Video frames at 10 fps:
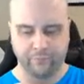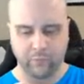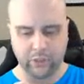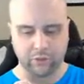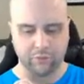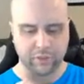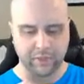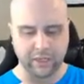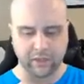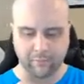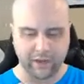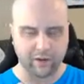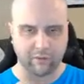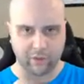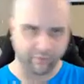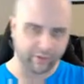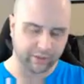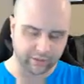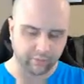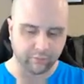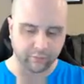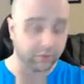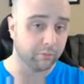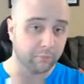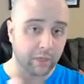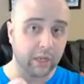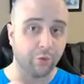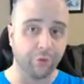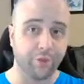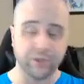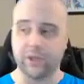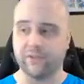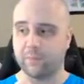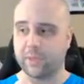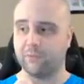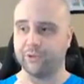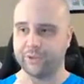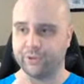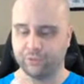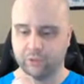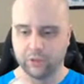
you know, to be competitive, relevant, and many other things. You have to be able to